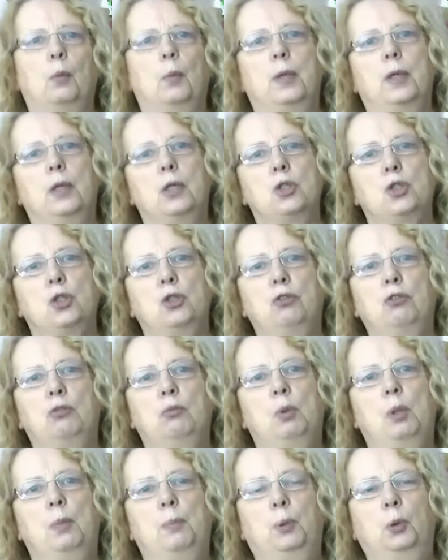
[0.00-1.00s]
When our
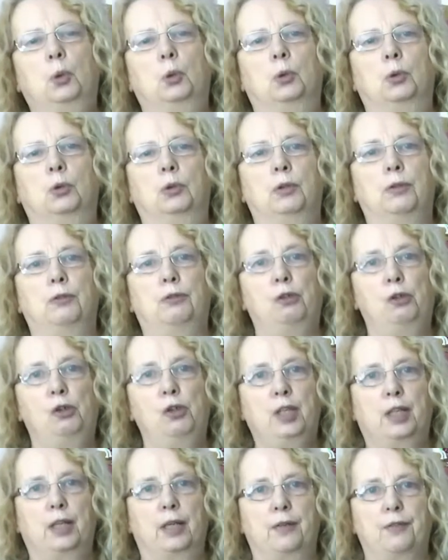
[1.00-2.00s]
children were born, for
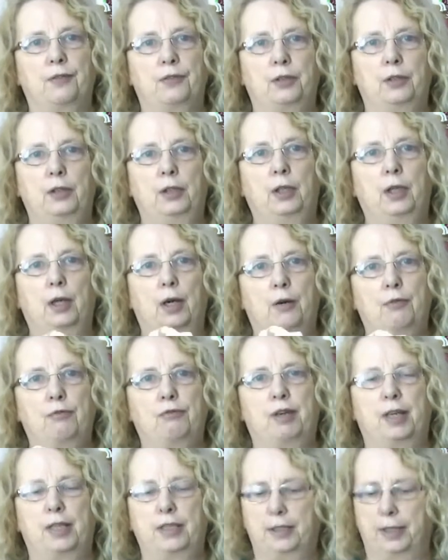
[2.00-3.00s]
a gift, a
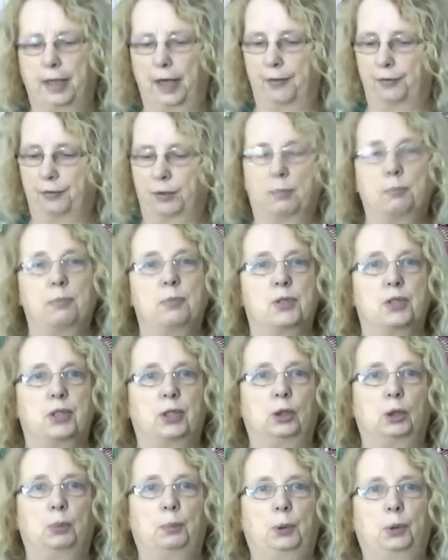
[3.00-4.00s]
friend gave them
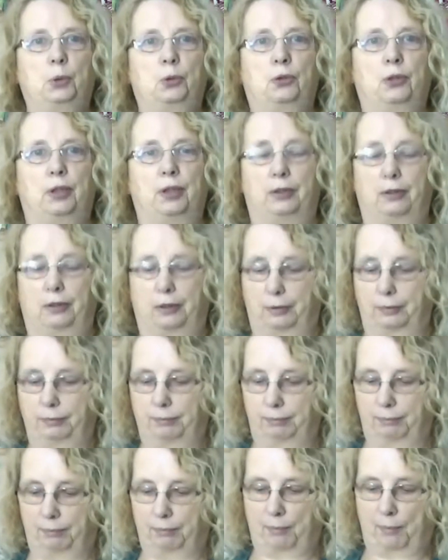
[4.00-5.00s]
silk booties.
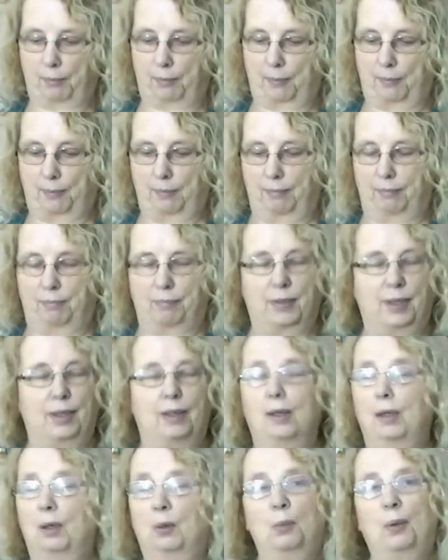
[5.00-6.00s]

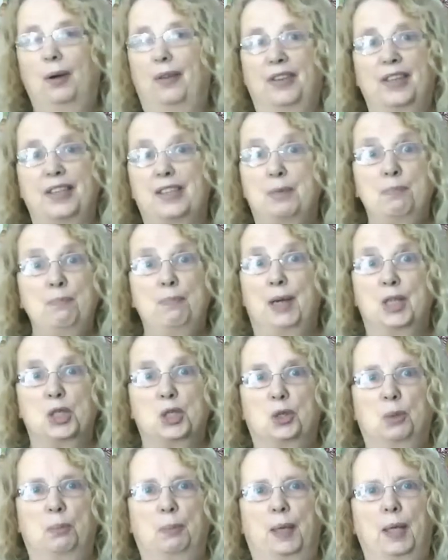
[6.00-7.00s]
Well, they didn't
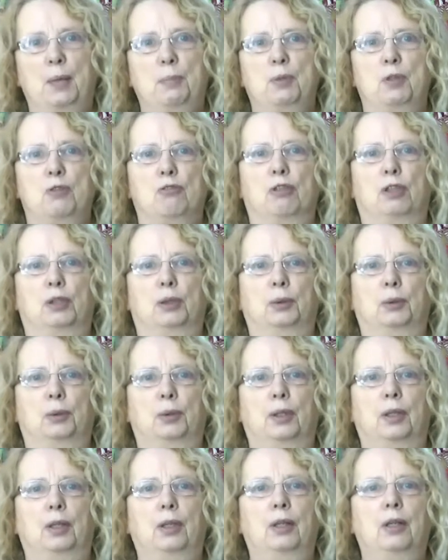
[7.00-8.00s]
match the baby grow,
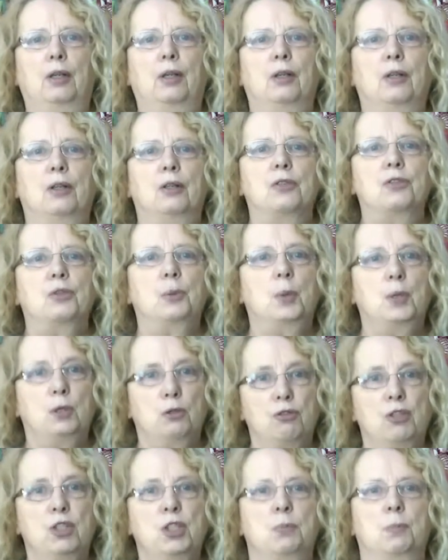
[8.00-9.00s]
so
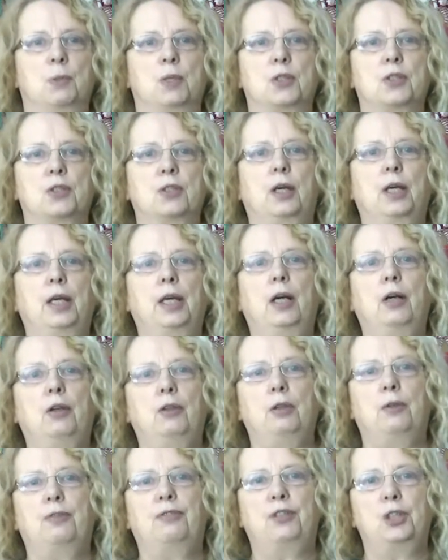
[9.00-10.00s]
at Christmas I
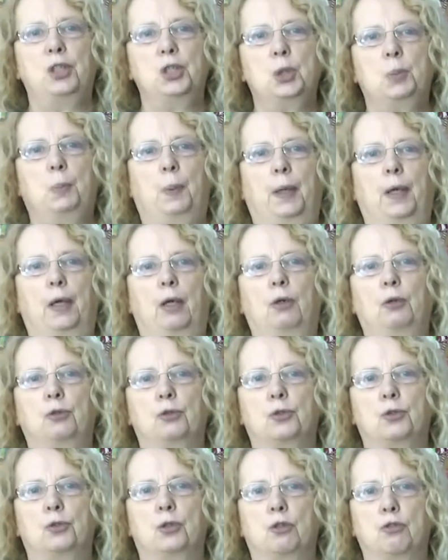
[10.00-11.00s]
hung the first pair
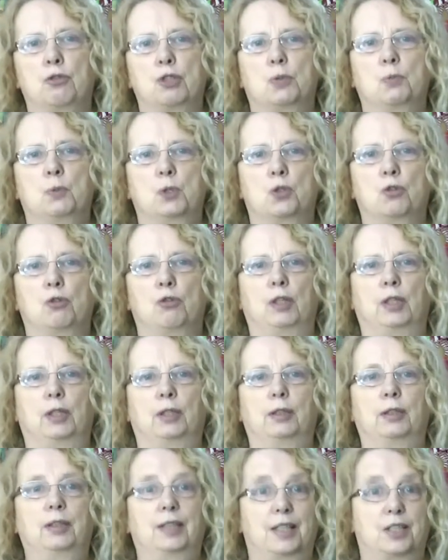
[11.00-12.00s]
onto the Christmas tree
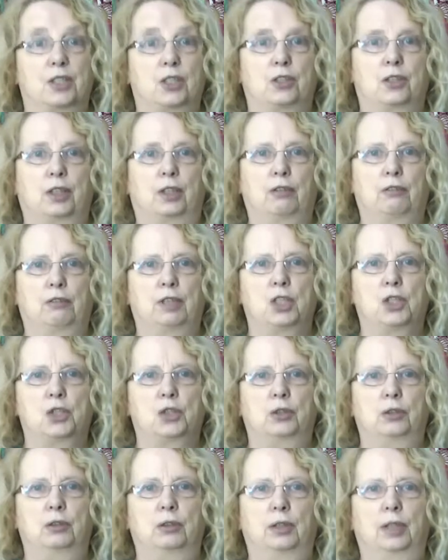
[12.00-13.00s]
as a
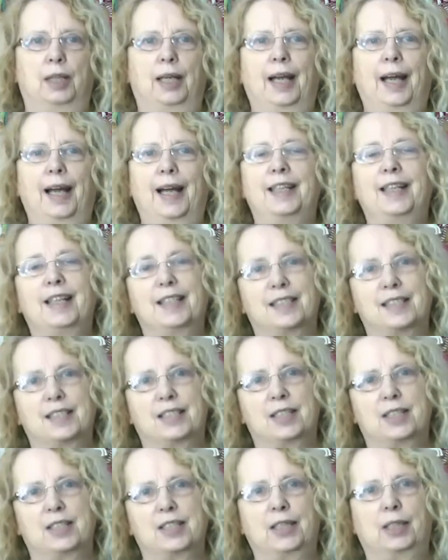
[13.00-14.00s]
decoration and added
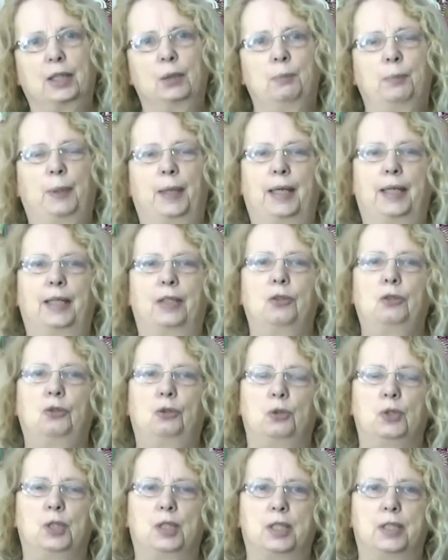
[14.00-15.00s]
the second pair
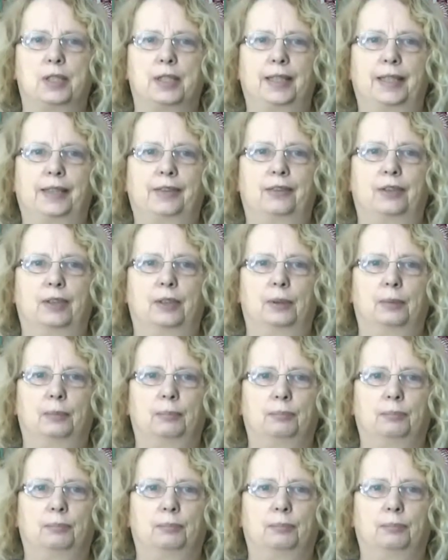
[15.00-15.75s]
2 years later.